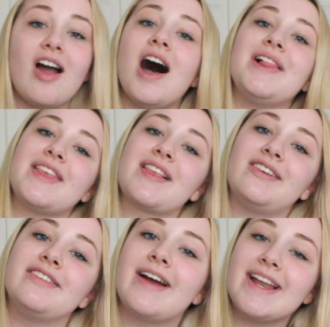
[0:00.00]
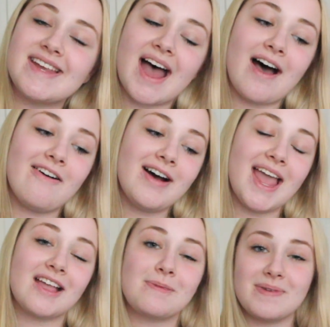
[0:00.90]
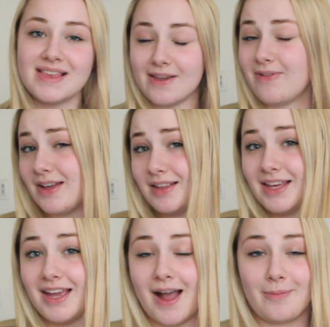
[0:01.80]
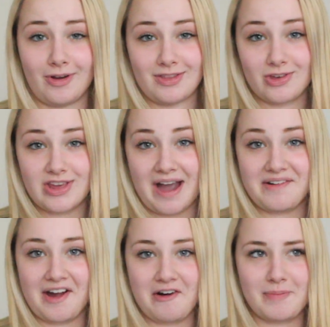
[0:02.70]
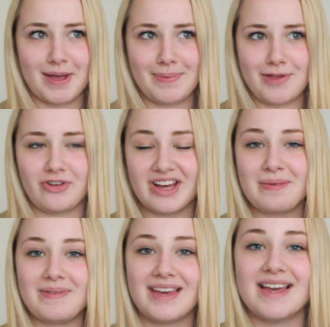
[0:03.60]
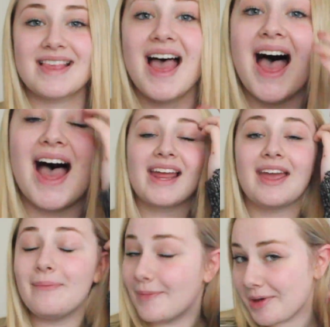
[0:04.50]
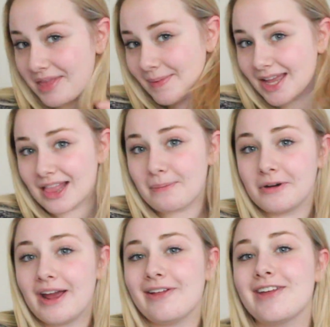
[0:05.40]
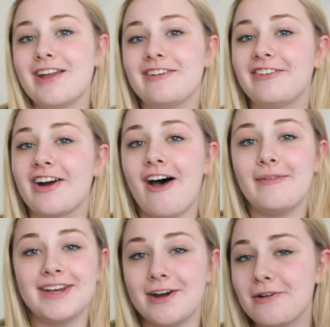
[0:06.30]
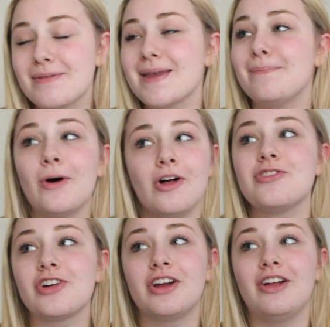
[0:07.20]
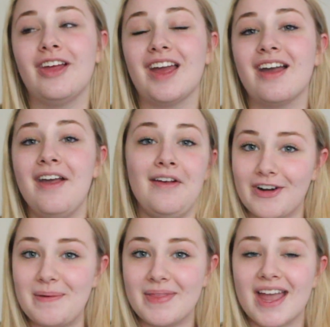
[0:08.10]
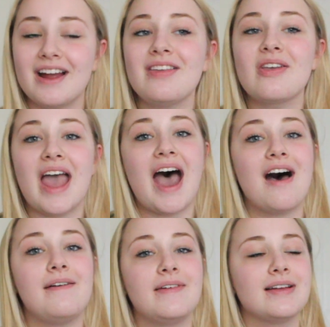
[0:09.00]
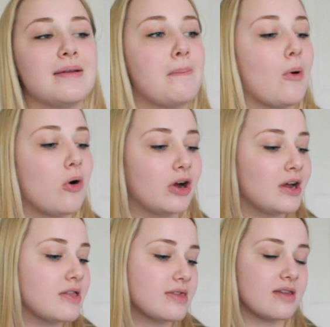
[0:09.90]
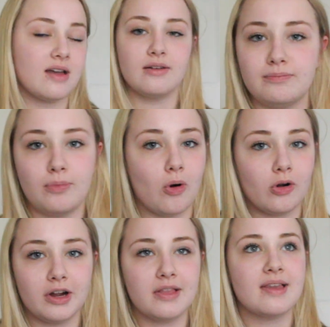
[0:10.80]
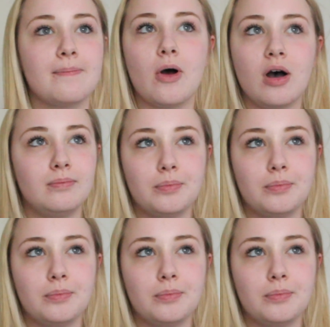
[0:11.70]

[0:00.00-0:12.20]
are on the screen right now. And specifically, I'm going to shout out my Pinterest because I get most of my inspiration for all my notes and bullet journaling from there. So I have boards of boards upon